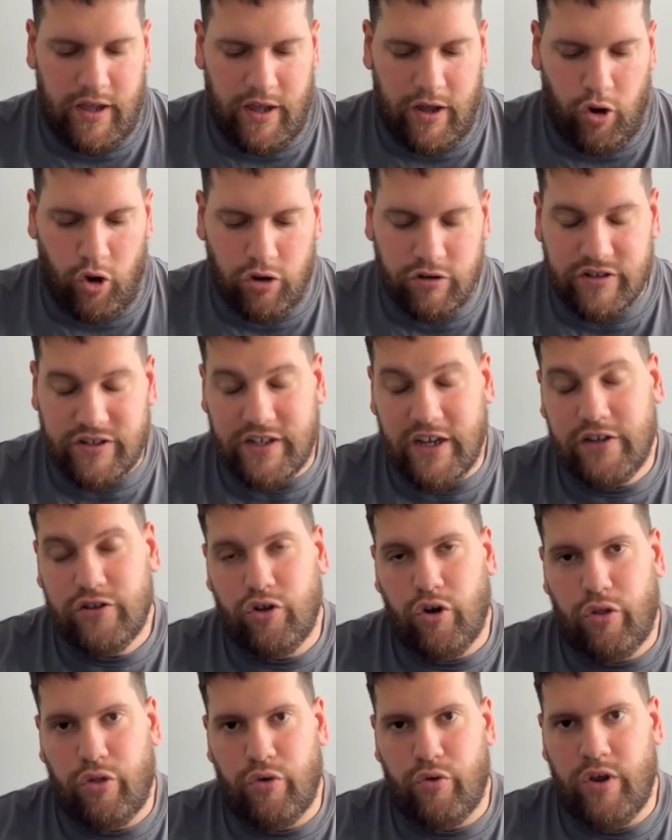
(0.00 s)
on
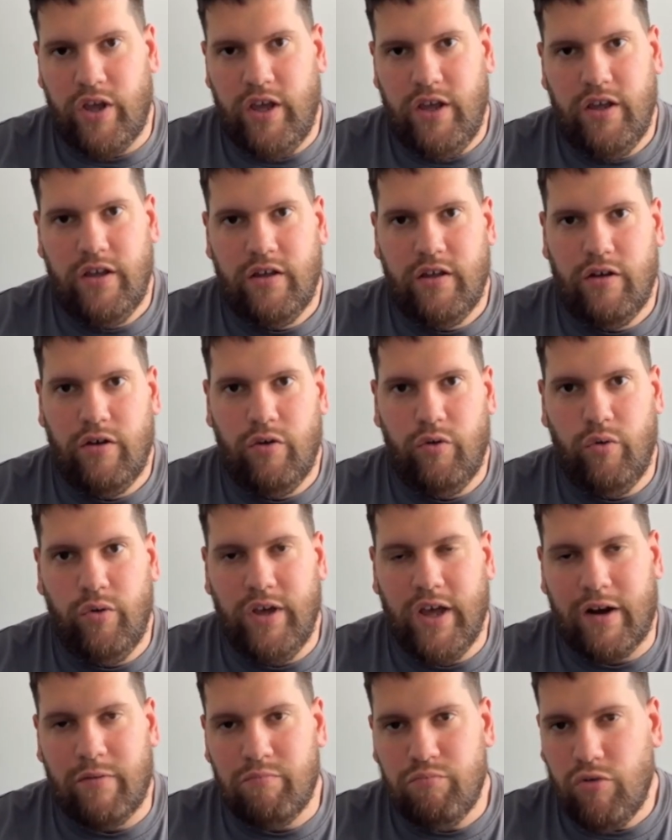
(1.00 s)
sector 3, we
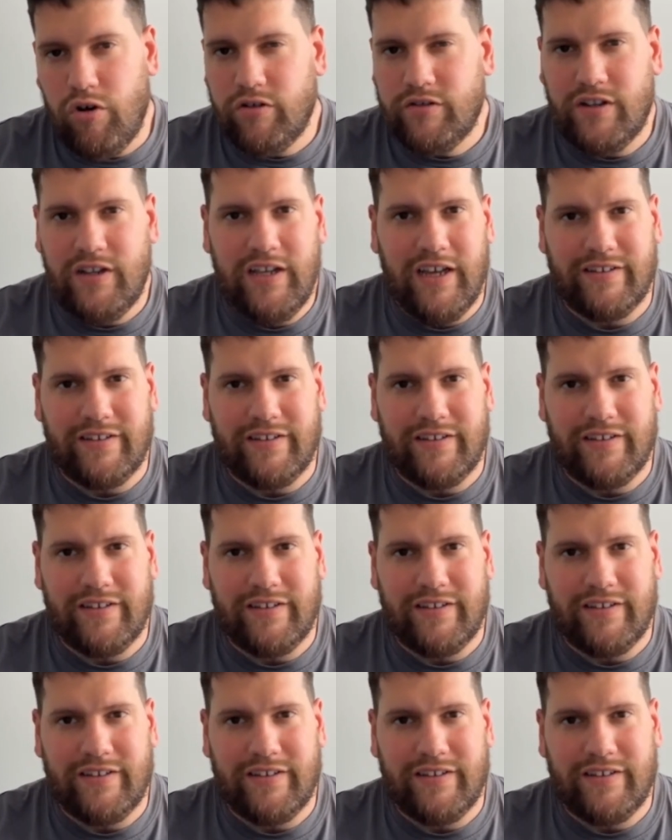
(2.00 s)
are mostly